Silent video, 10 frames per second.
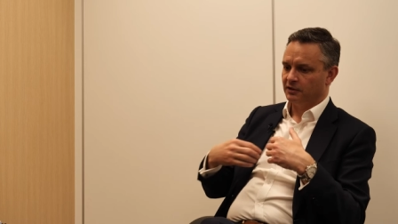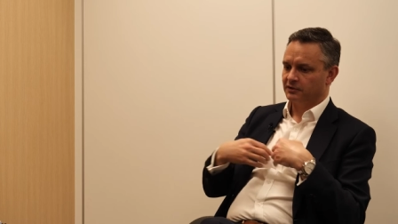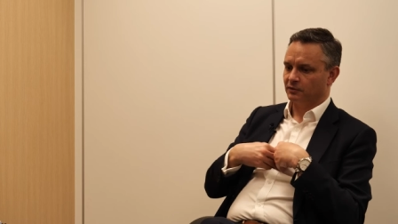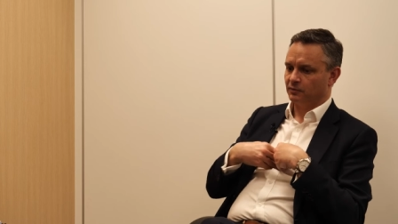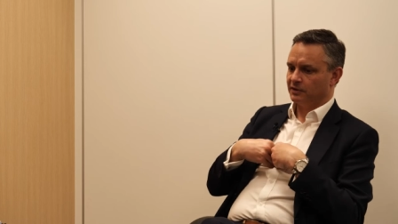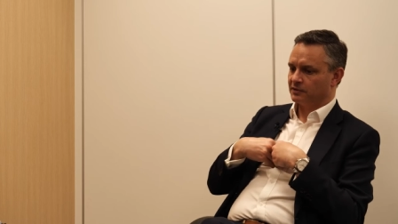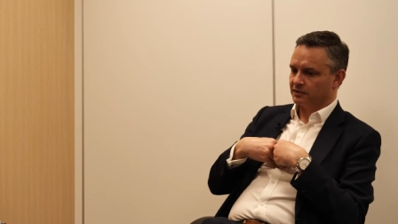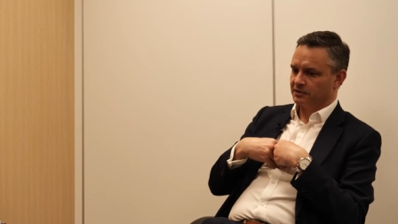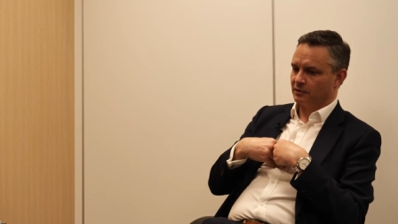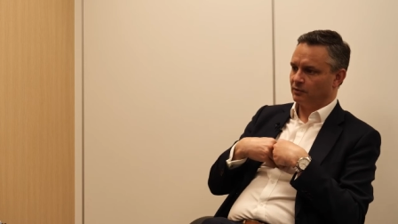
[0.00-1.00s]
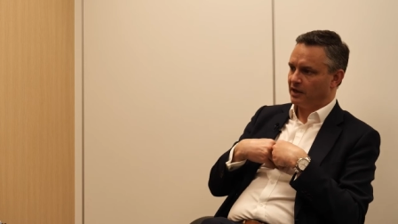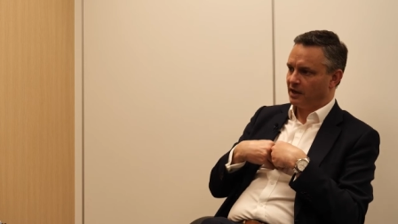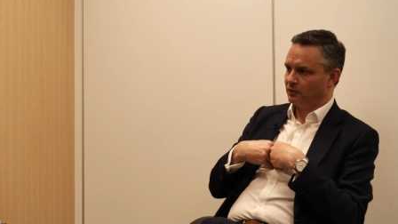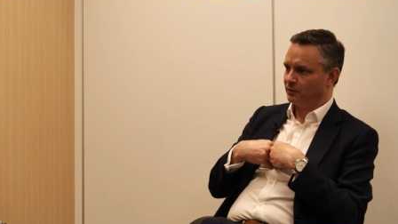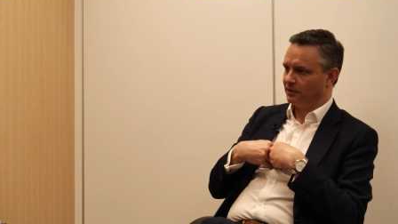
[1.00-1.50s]
So we're sort of saying, well,
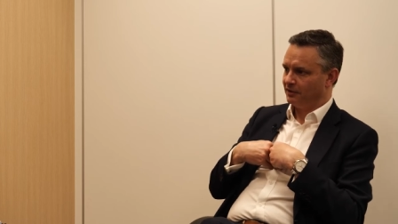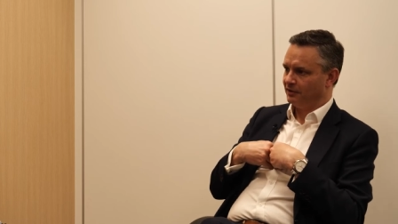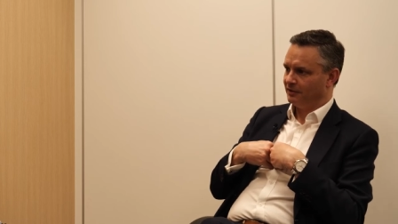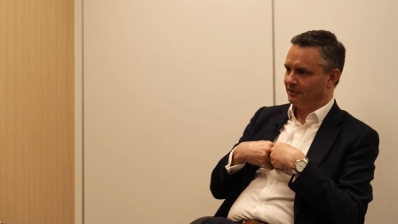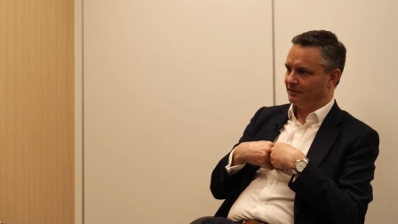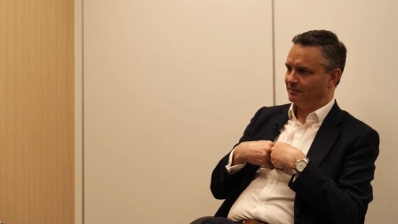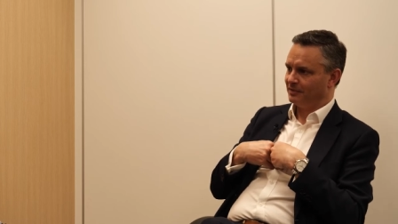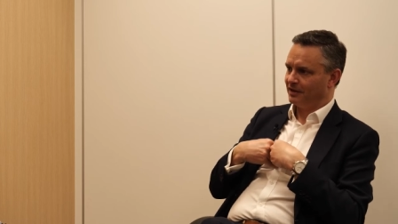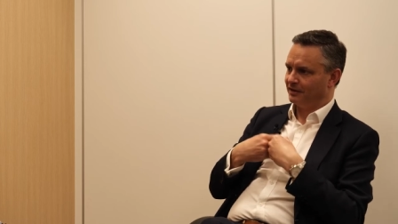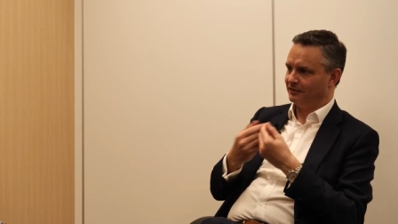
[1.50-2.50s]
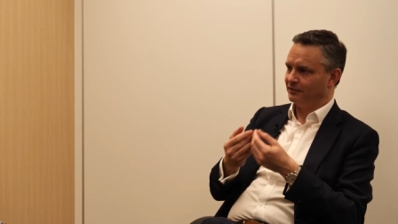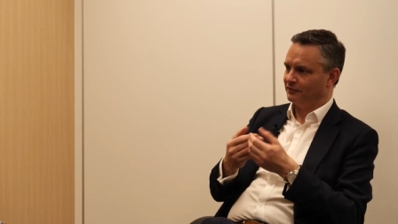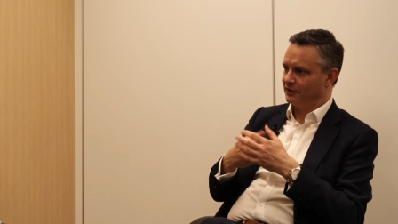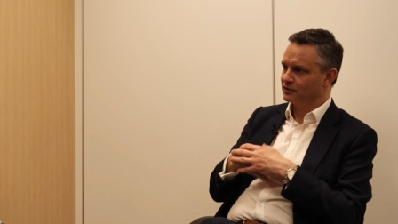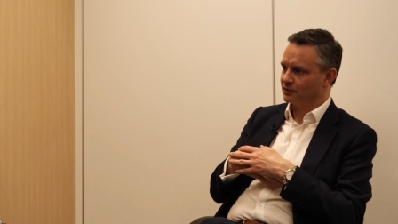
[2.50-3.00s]
how do we make an
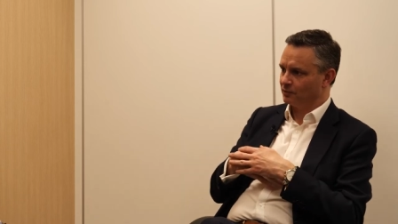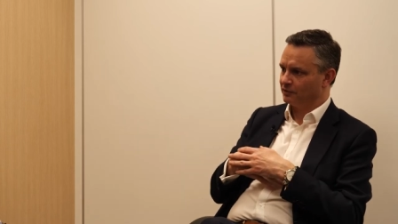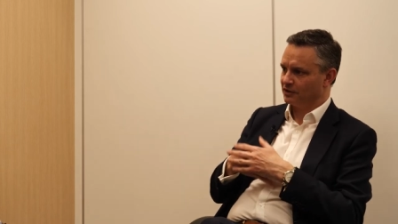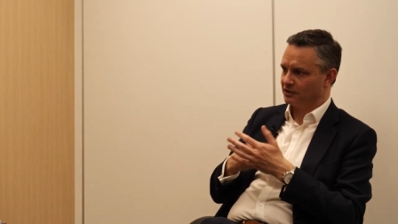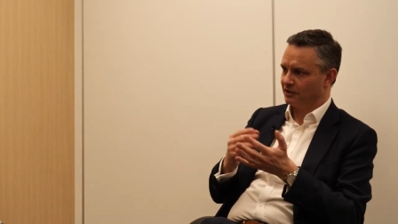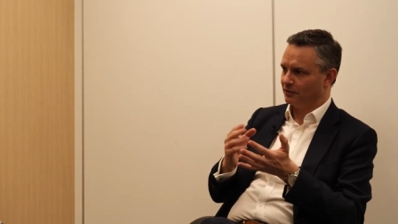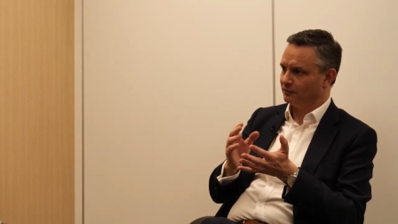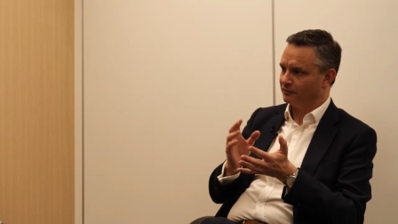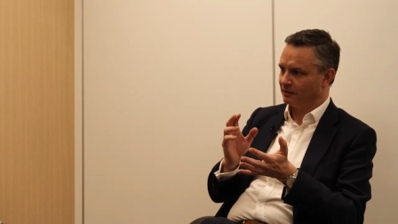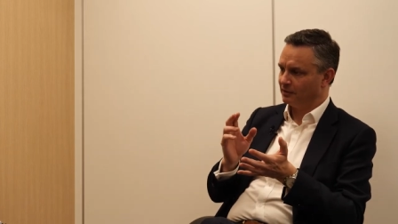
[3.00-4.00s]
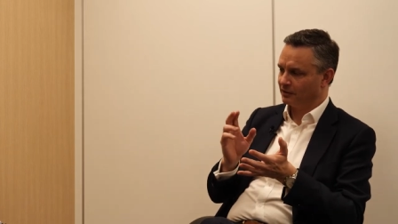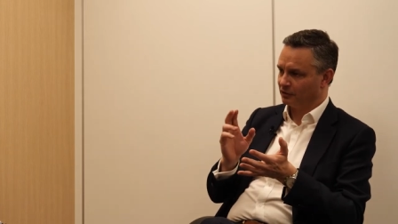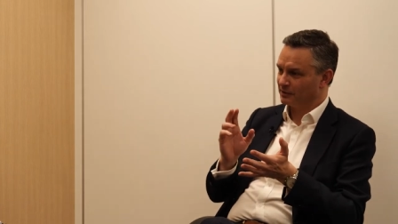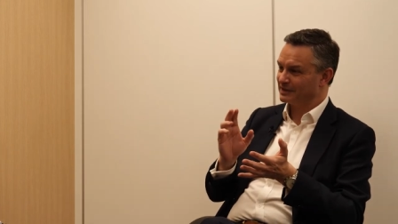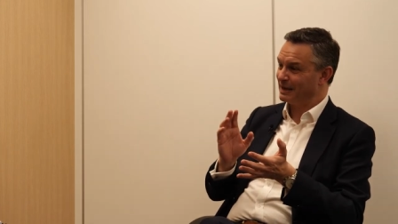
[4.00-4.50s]
intervention where actually the on-farm
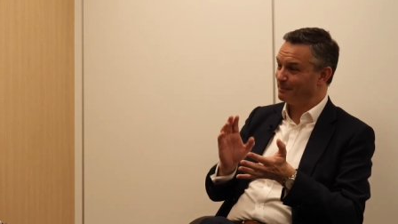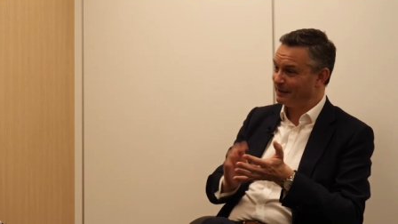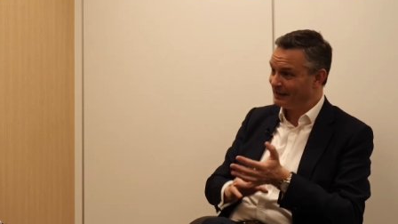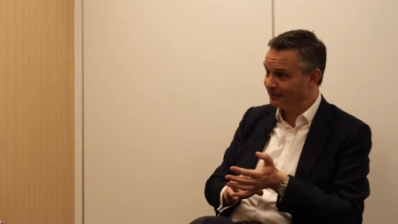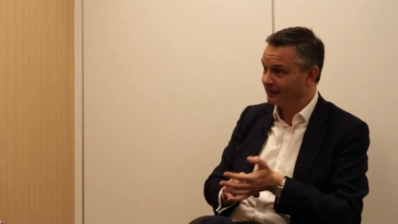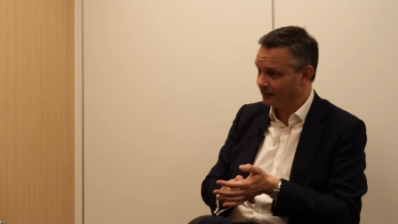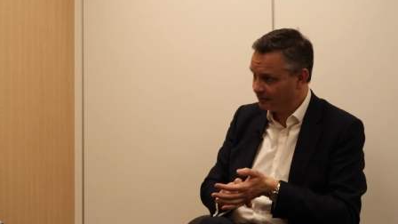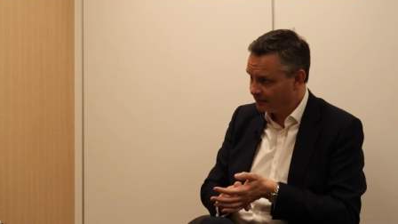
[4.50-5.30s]
economics are better